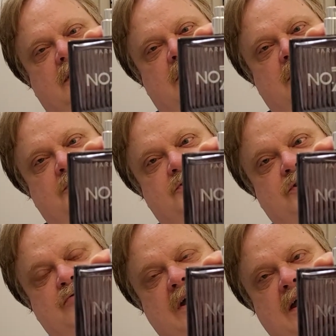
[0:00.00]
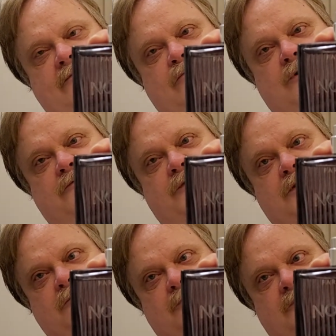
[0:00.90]
And I do have a
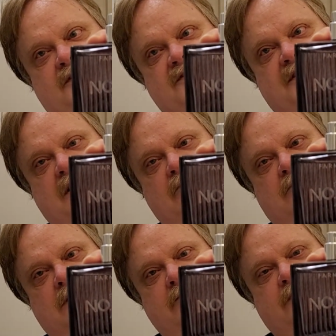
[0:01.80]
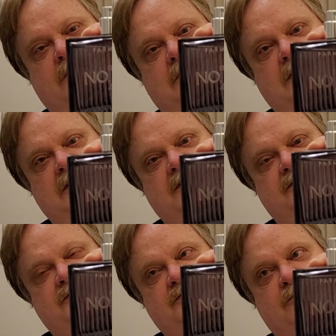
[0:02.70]
review for this, and I will leave a link in the
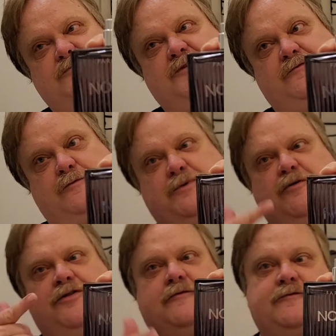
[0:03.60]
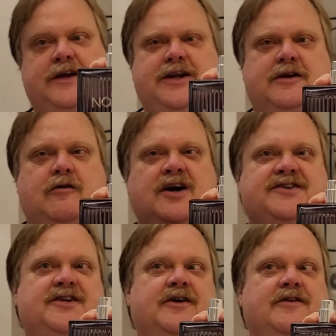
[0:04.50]
description for both the video I
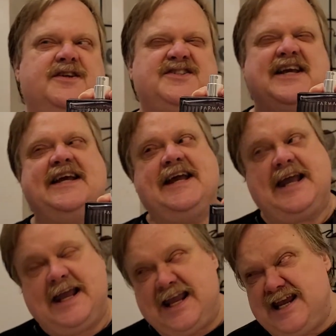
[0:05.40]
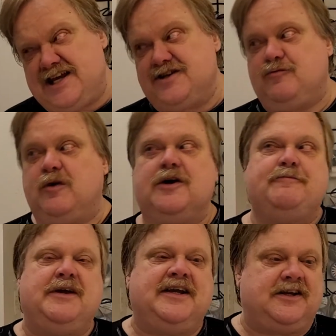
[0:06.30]
did on this and where
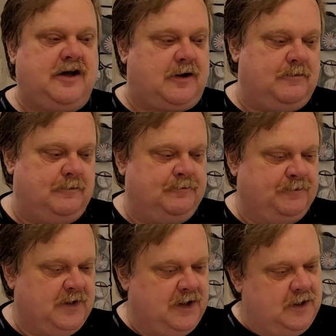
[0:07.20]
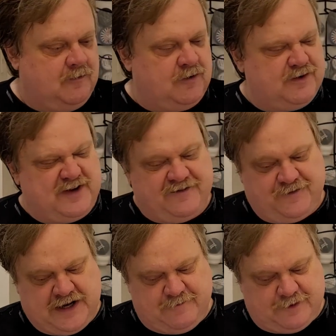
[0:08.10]
to pick it up. One of my
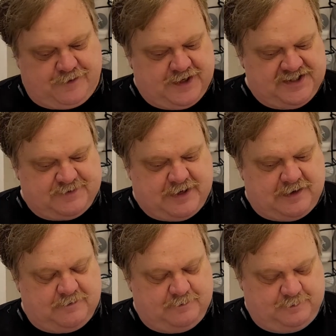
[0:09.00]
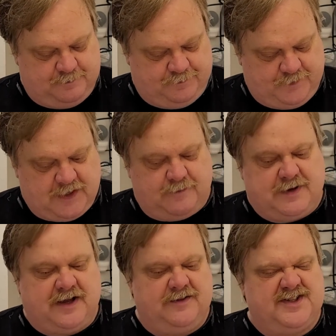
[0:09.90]
favorite things about
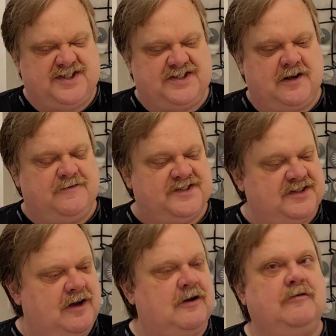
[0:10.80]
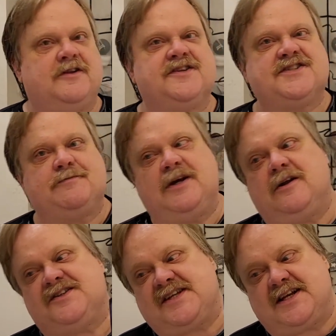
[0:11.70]
about this stuff is not only the
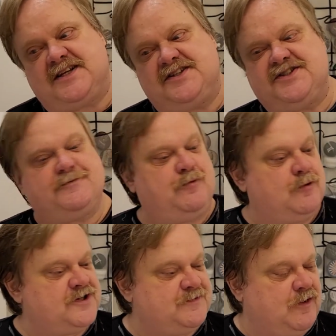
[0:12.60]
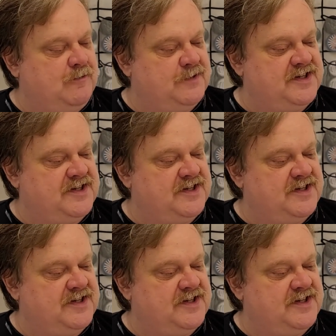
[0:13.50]
smell, as I get to support small